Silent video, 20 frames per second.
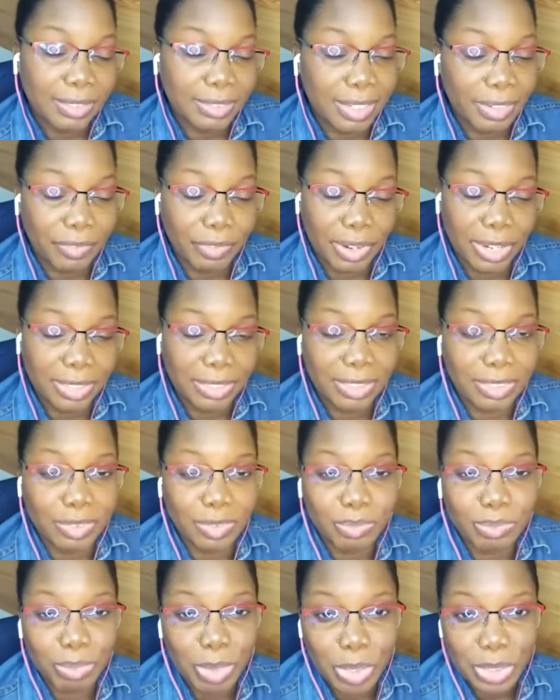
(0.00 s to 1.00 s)

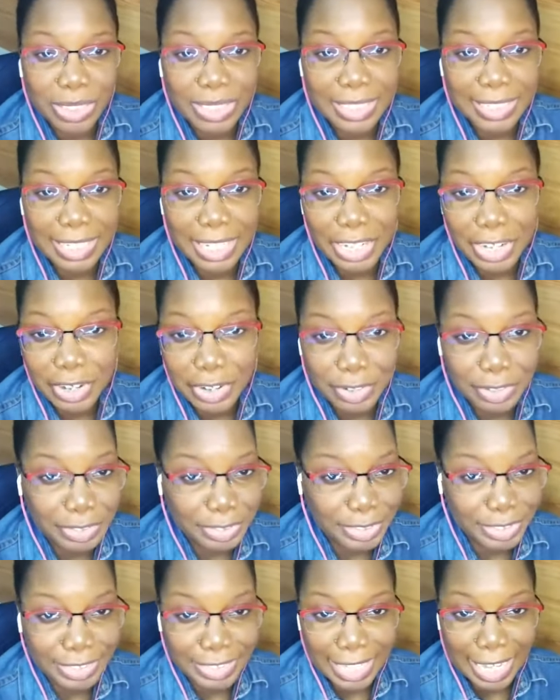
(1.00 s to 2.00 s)
different months,
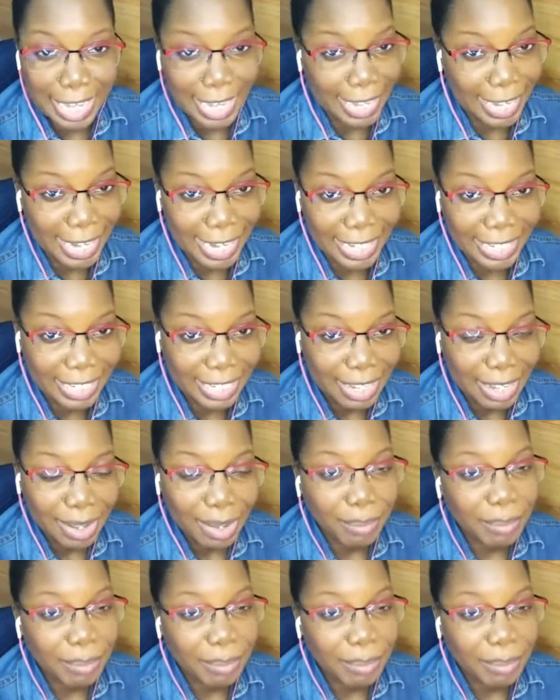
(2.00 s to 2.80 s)
years ahead,